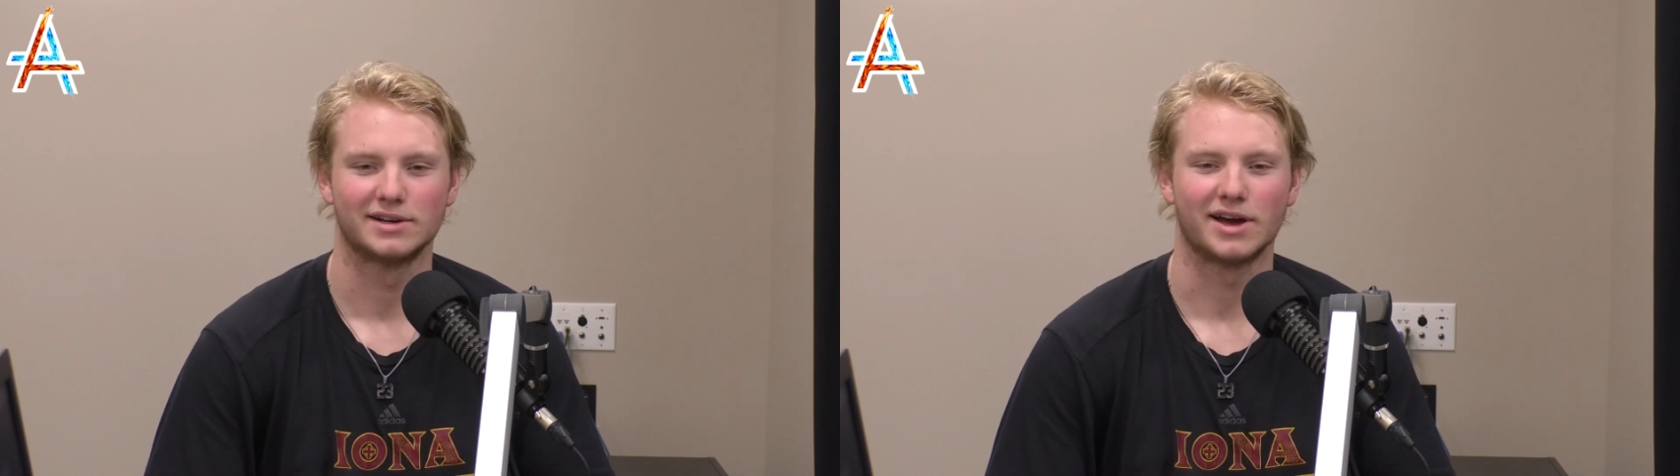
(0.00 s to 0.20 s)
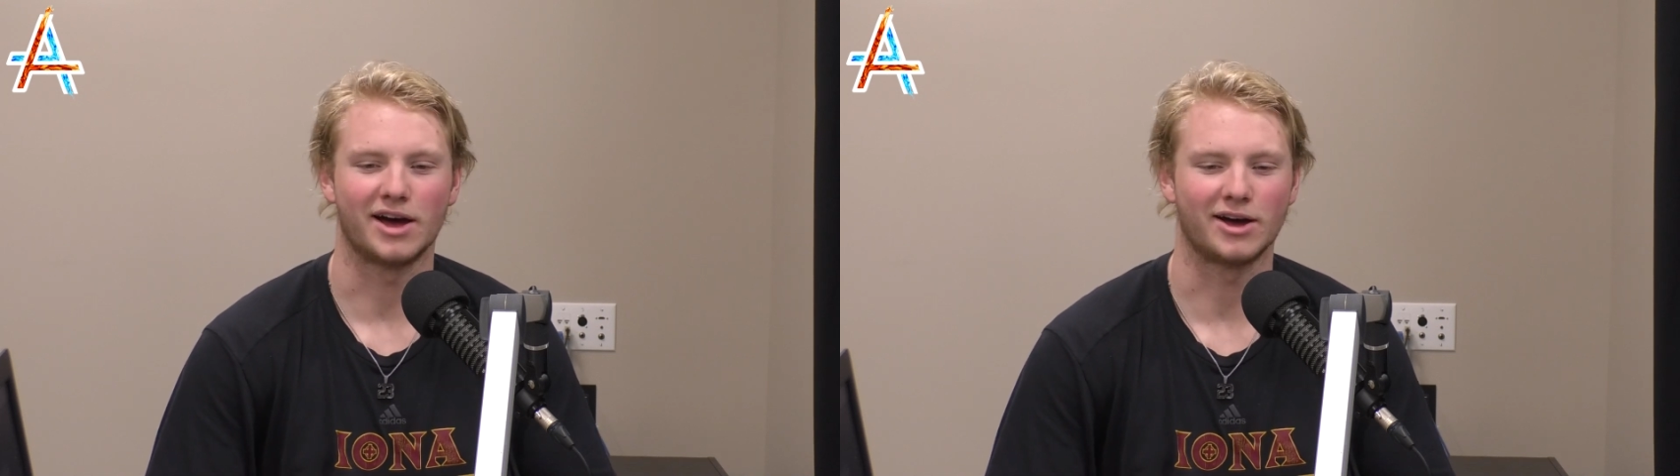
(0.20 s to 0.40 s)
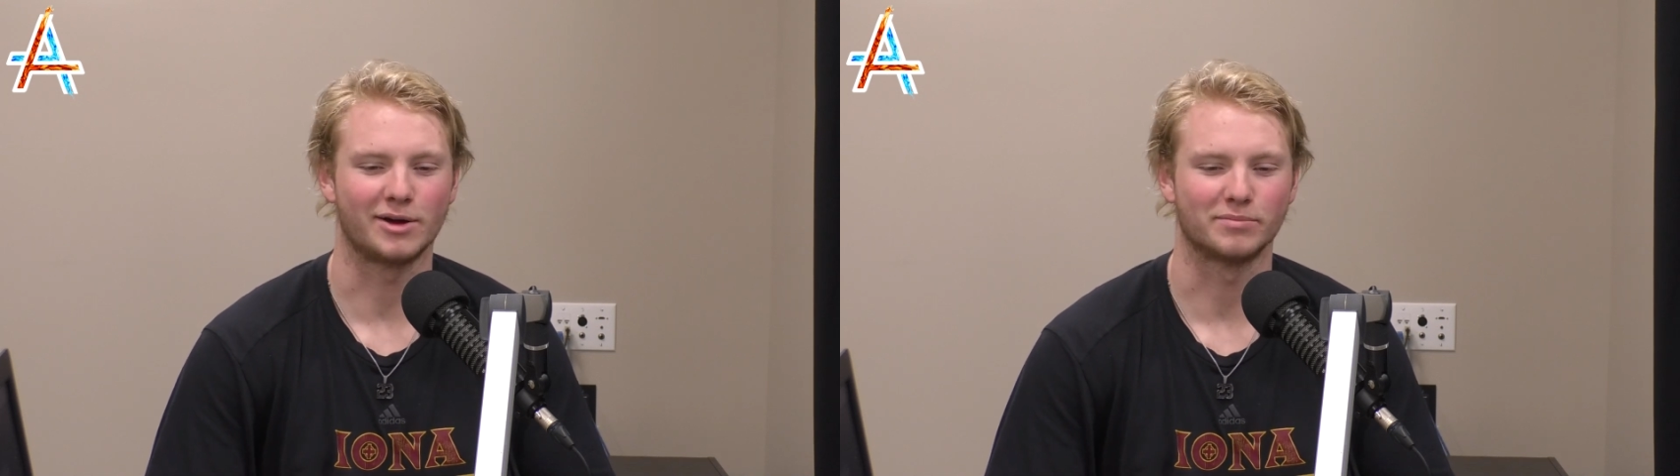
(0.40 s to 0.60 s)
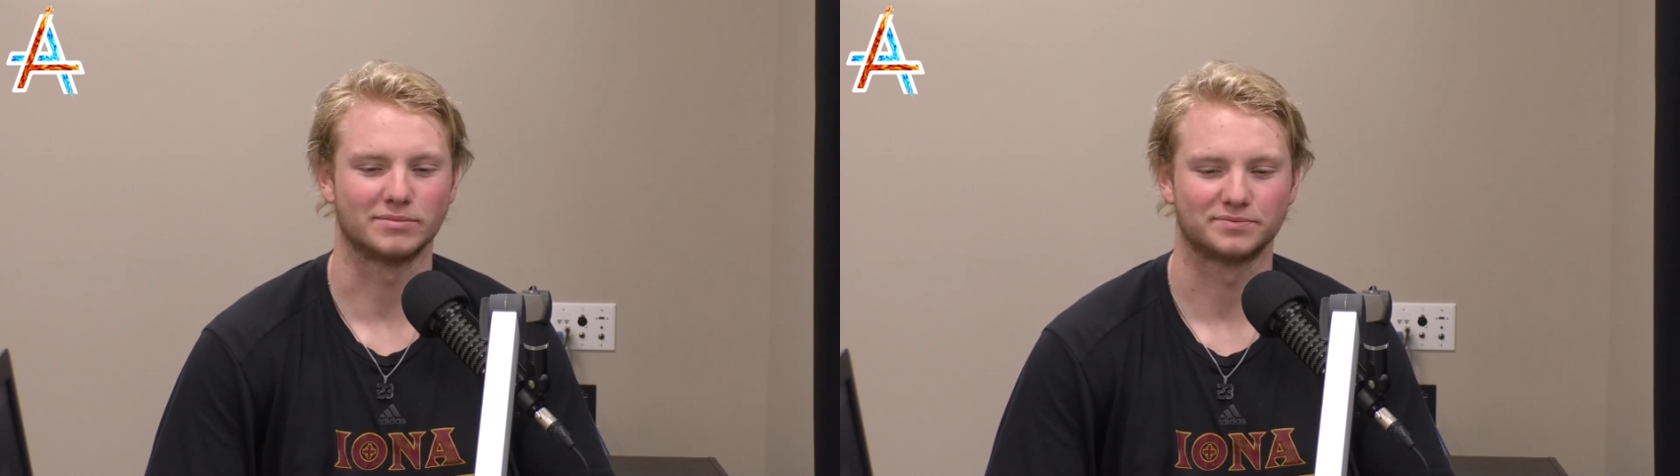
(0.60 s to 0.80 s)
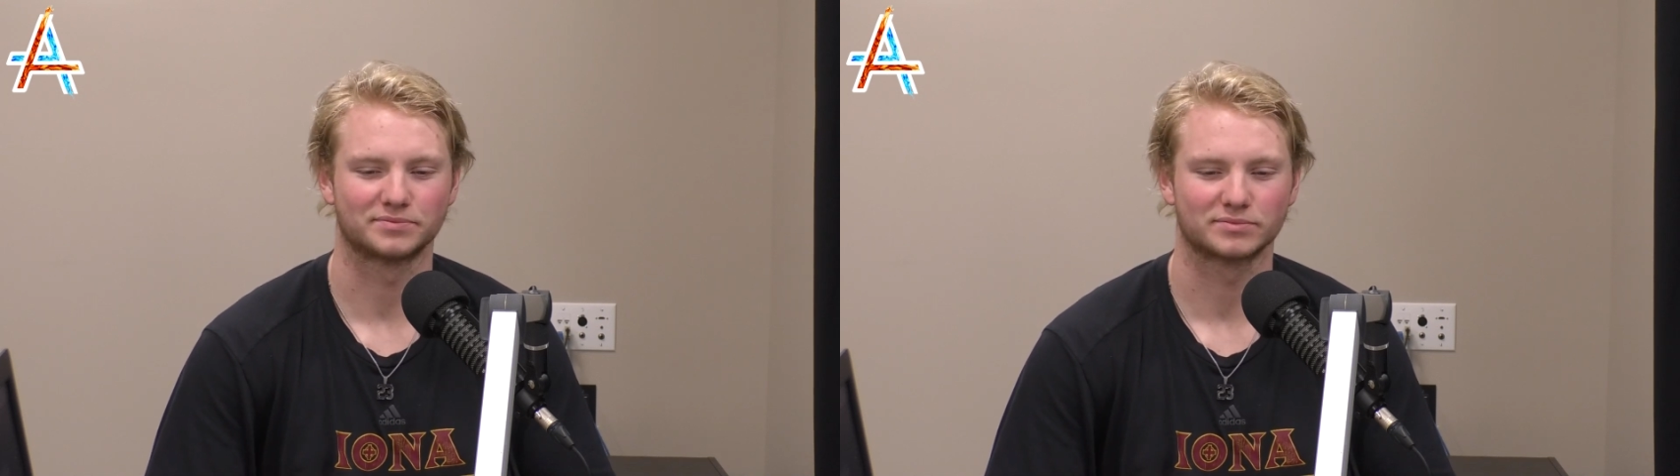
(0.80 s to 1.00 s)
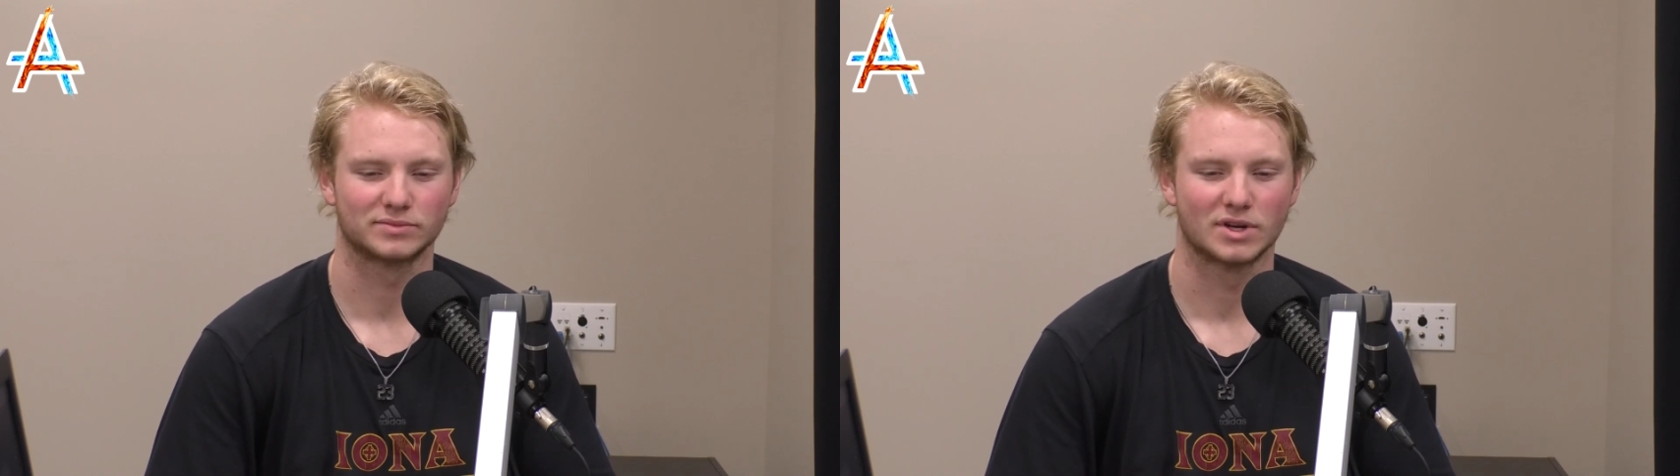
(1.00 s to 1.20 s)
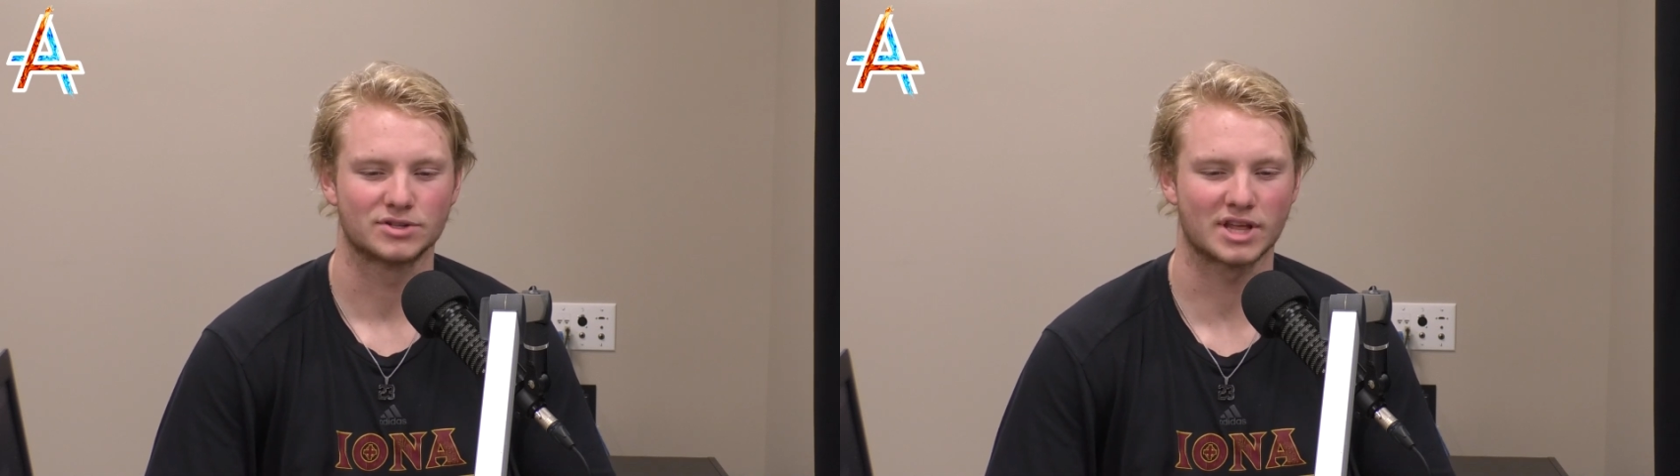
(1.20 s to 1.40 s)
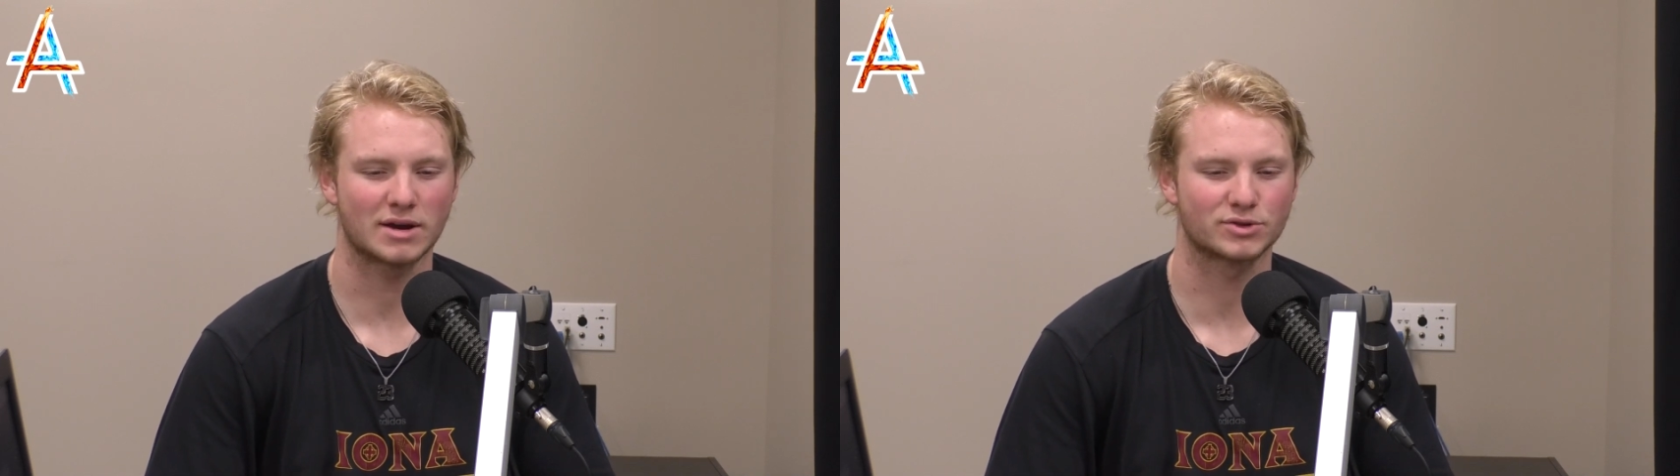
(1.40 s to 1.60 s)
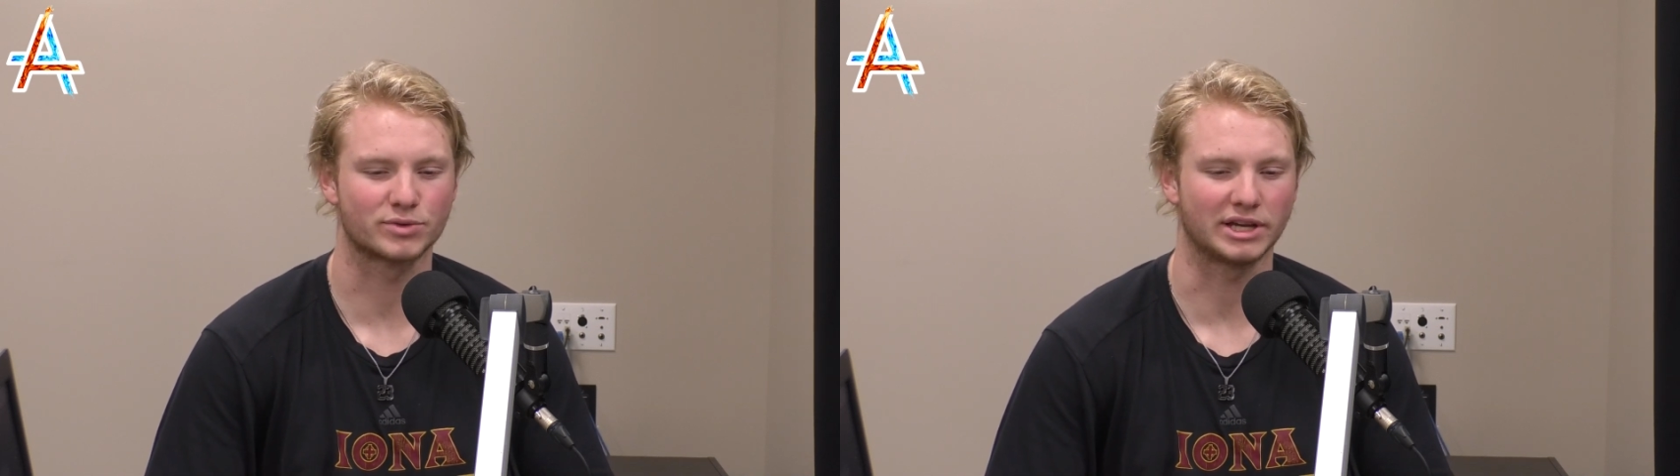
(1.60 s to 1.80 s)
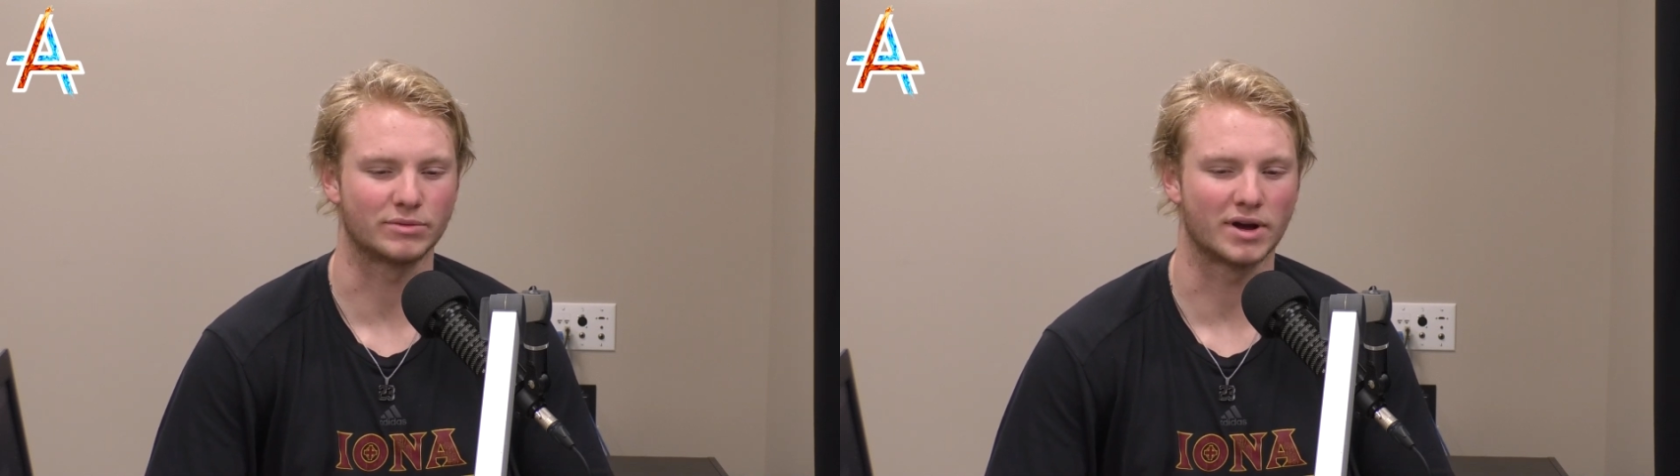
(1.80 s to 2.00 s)
So that was
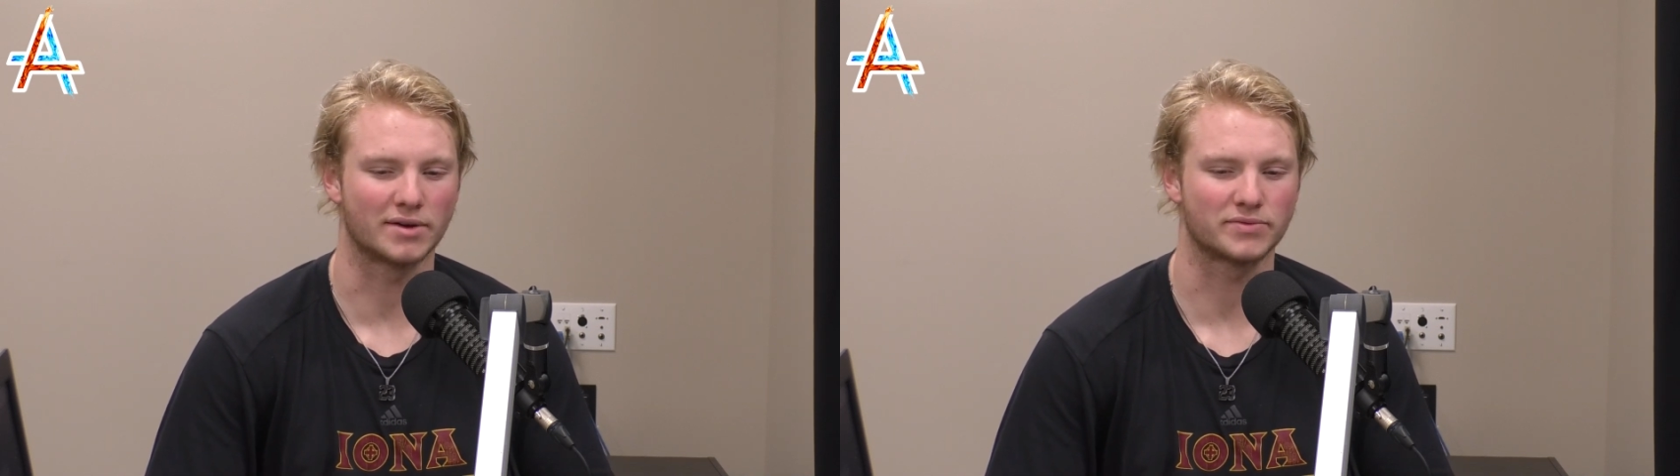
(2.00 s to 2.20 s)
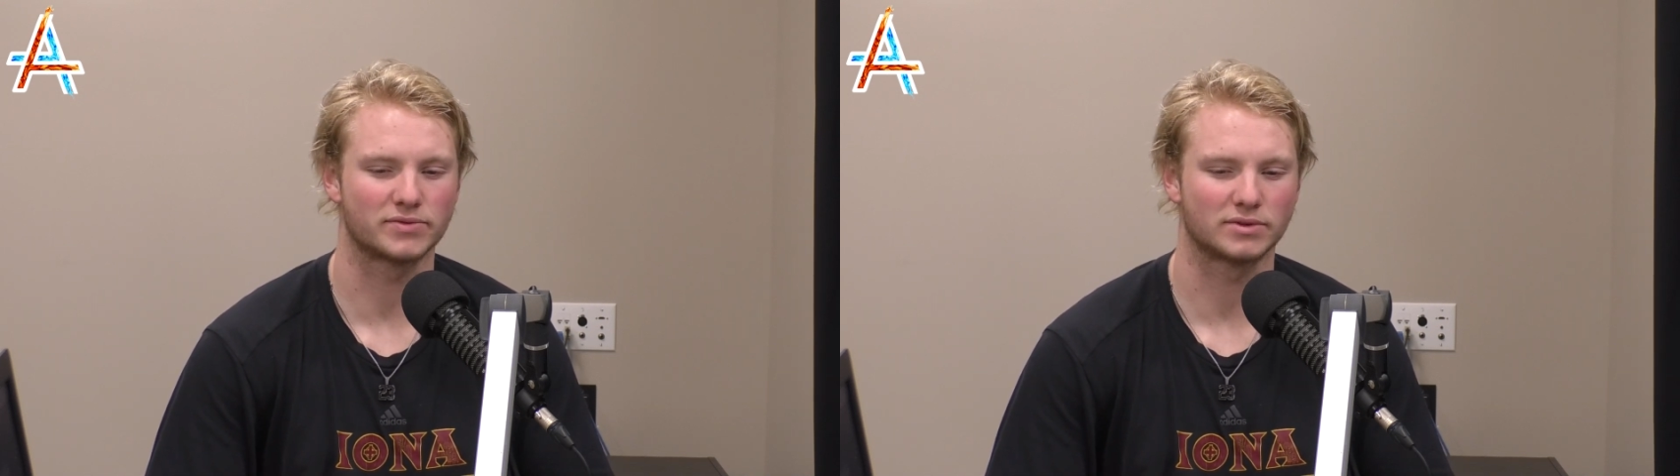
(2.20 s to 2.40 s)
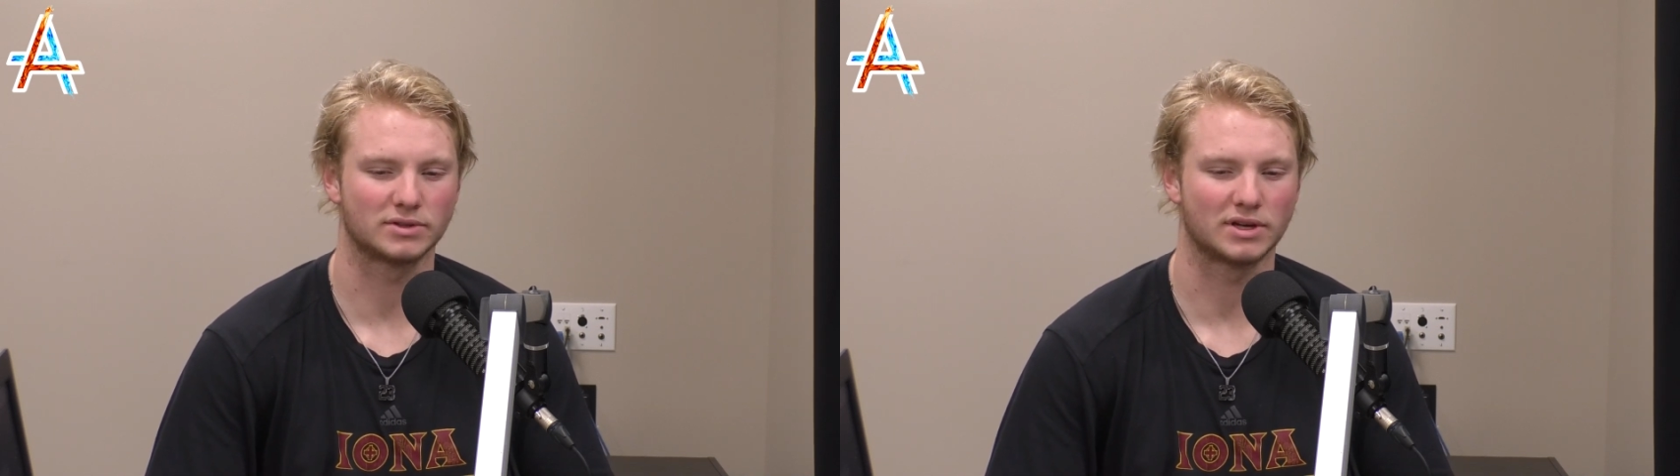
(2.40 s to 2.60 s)
really rough.